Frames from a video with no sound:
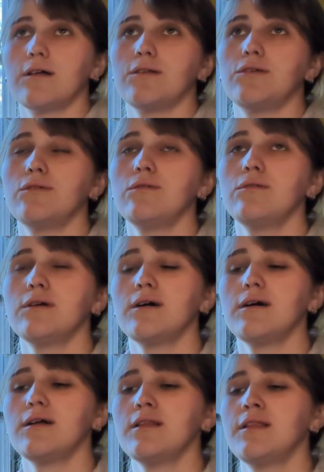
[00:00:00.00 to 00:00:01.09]
Do
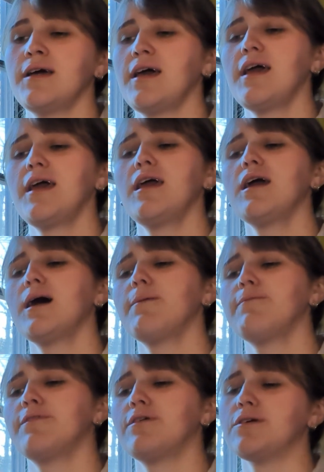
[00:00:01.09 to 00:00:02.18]
not lay
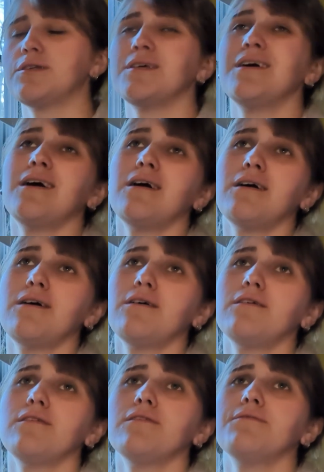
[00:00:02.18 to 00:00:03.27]
up for
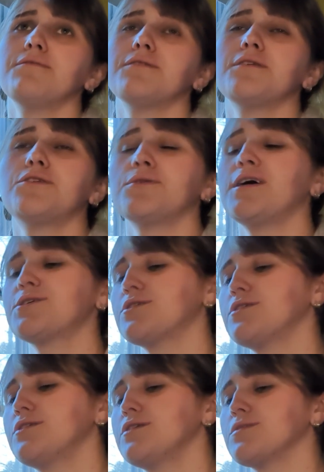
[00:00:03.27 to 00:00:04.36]
yourselves the
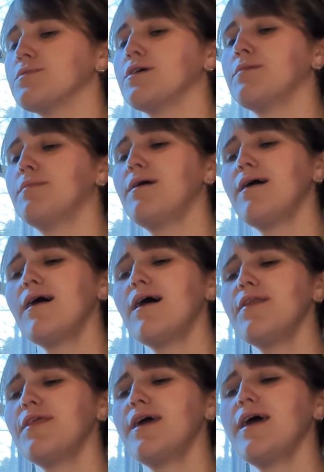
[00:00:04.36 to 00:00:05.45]
treasures where
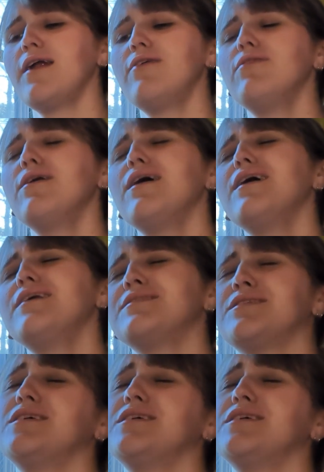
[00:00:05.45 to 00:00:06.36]
moth and rust